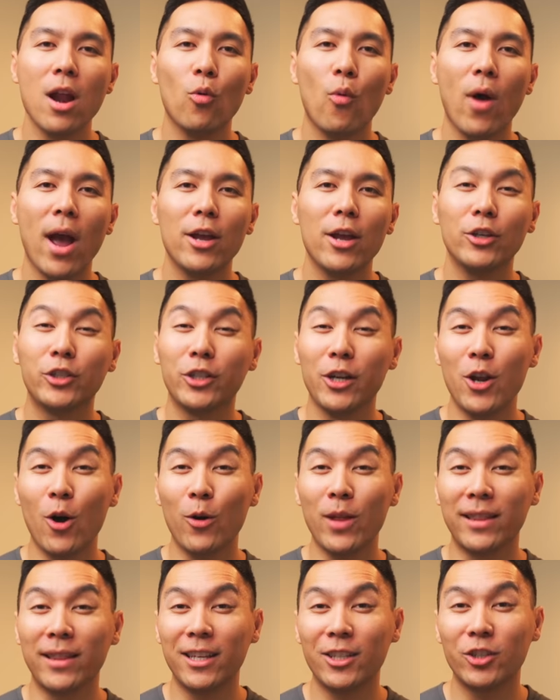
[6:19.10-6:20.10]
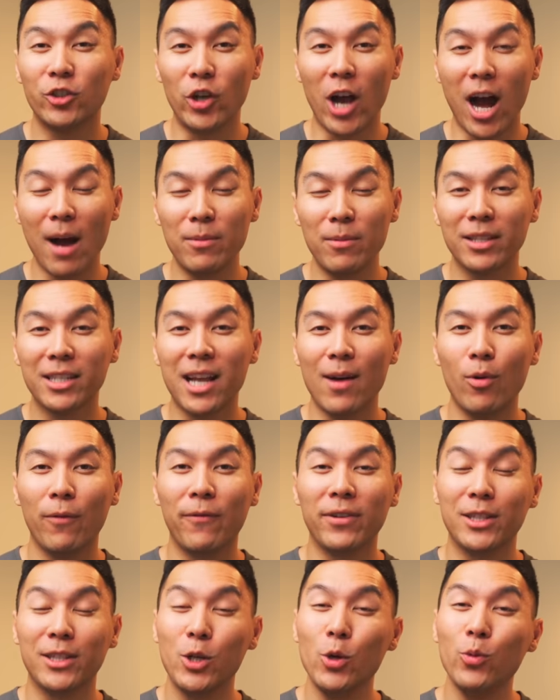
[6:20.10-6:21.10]
away, you should know that this job does come with
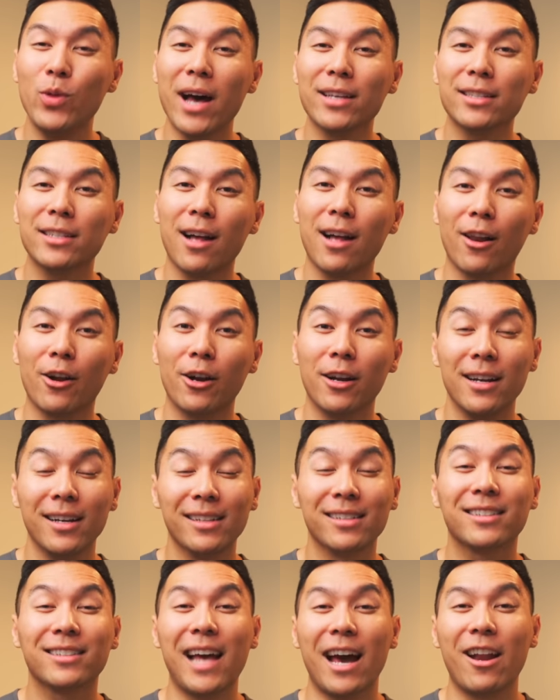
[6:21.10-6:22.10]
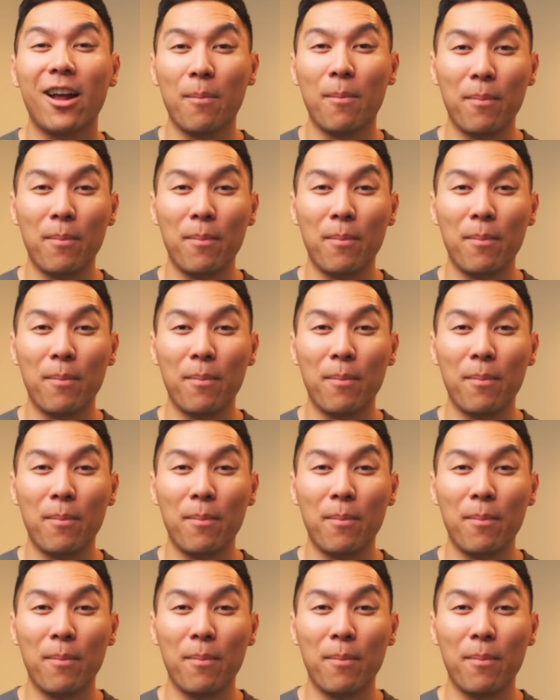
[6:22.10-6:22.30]
a $2,000 sign-on